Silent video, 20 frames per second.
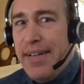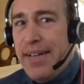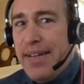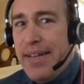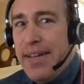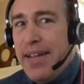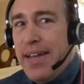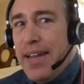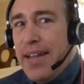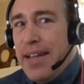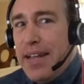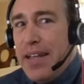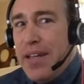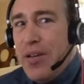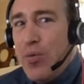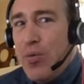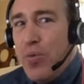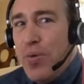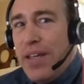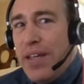in any
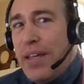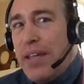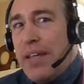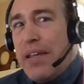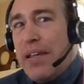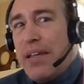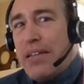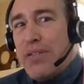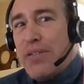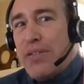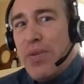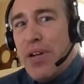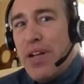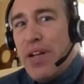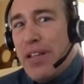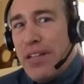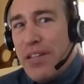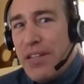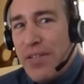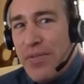week, it's
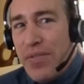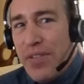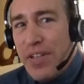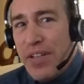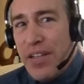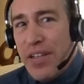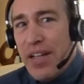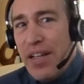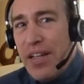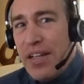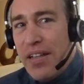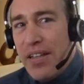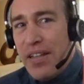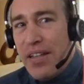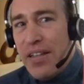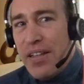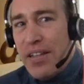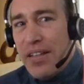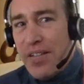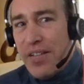relatively likely
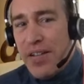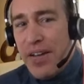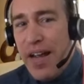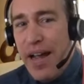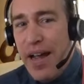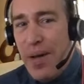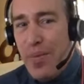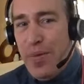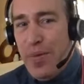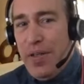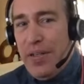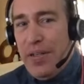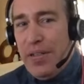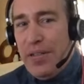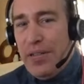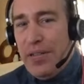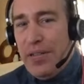that this could happen.